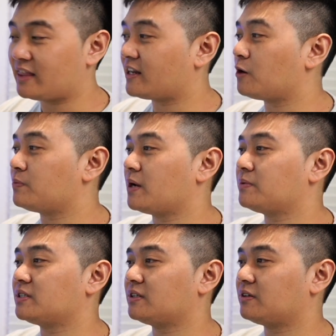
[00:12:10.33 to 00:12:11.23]
and then I'll be
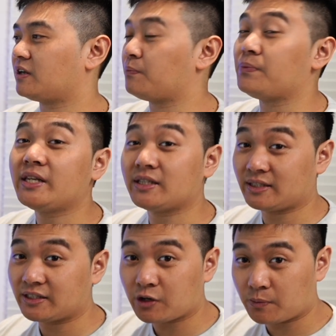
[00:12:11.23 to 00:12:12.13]
able to
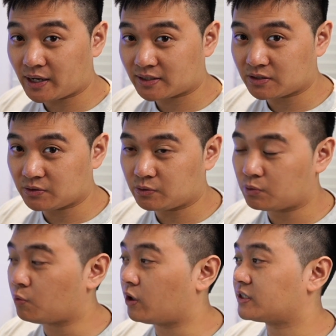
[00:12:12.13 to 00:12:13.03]
immediately go back
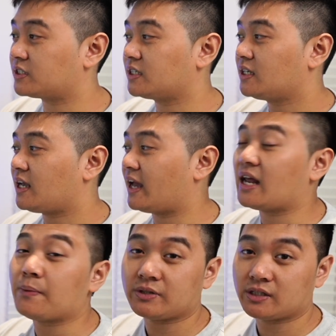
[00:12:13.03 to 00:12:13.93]
to what
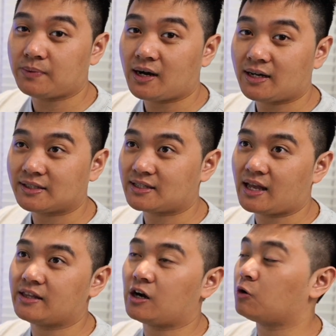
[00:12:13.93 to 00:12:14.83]
had happened in the
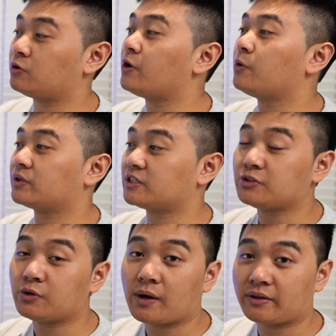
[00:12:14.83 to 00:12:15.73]
past, and then I'll know what
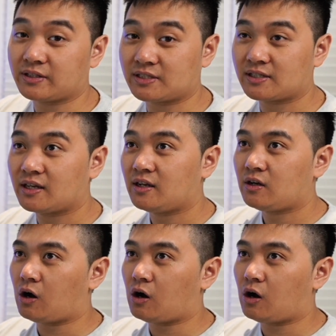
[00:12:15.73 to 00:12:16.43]
to do about this